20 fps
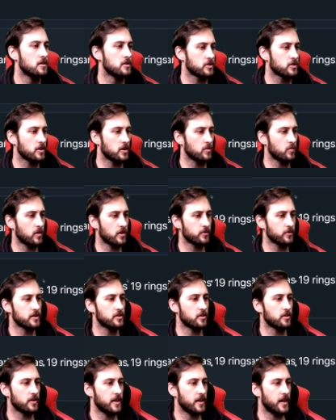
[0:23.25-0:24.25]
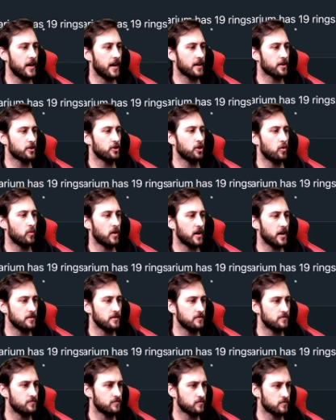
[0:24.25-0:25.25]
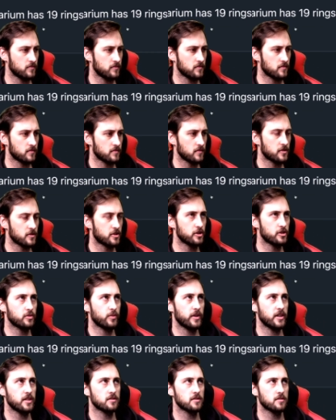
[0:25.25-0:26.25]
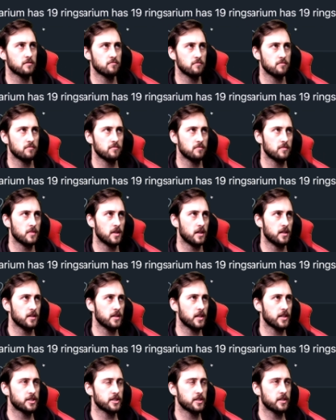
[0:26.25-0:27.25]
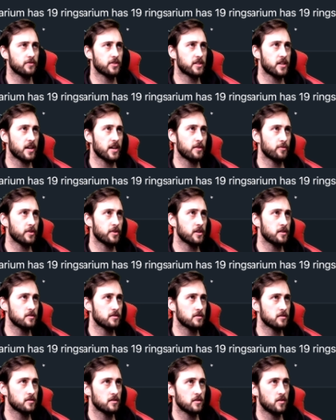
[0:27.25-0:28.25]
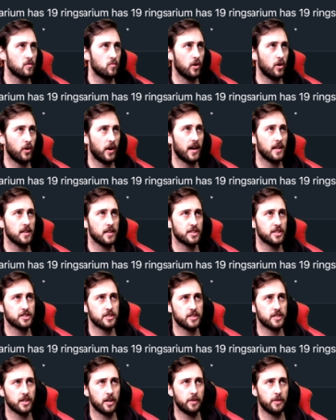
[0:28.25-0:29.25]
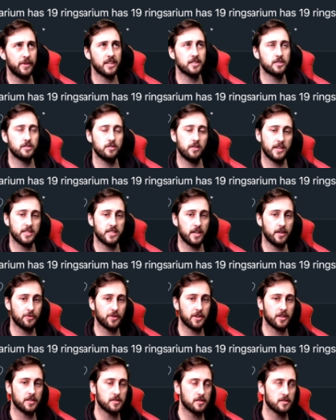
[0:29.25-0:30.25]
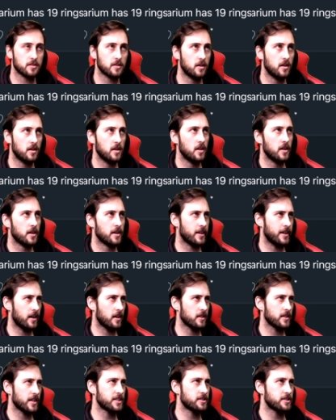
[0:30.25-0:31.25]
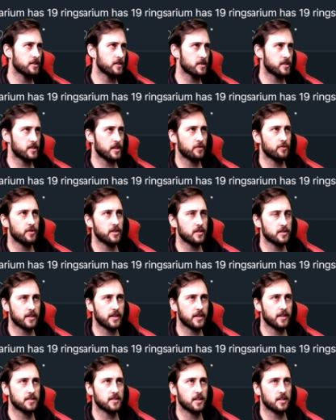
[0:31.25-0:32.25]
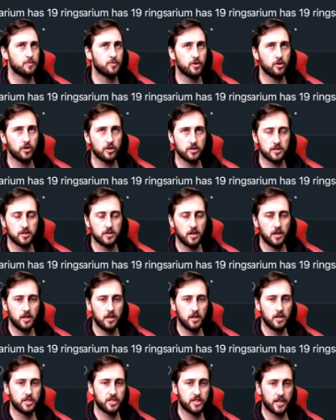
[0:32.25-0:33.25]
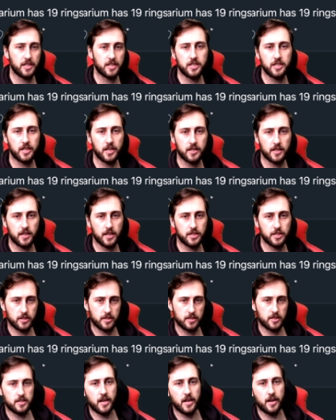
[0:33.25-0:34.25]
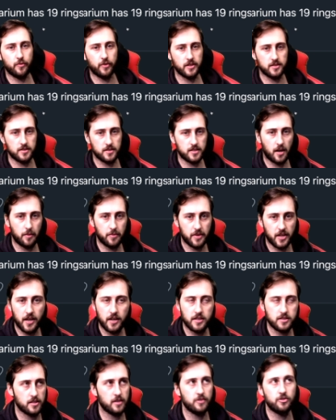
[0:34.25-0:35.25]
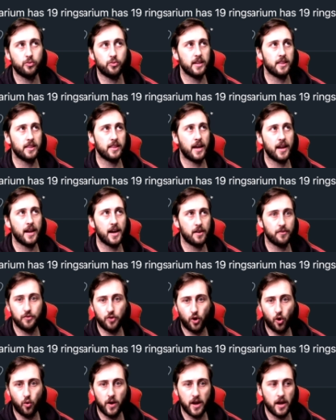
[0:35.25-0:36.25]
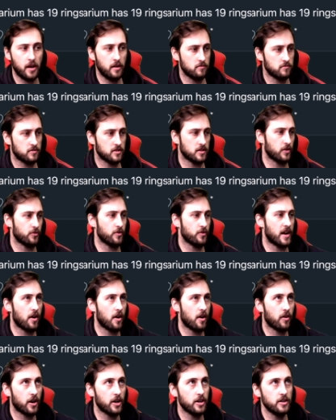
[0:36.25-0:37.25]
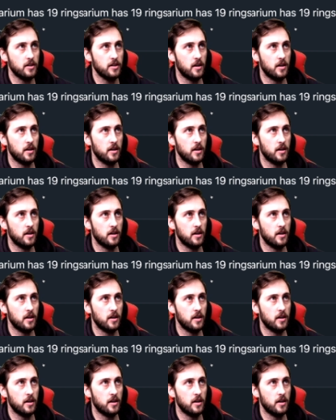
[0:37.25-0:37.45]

So the OneRing.net out of nowhere just tweets, Legend of the Ten Rings. Well, our legendarium has 19 rings. Now, Legend of the Ten Rings, I guess that's because Shang-Chi and the Legend of the Ten Rings is coming out, so they tweeted that out of nowhere, just under an hour ago.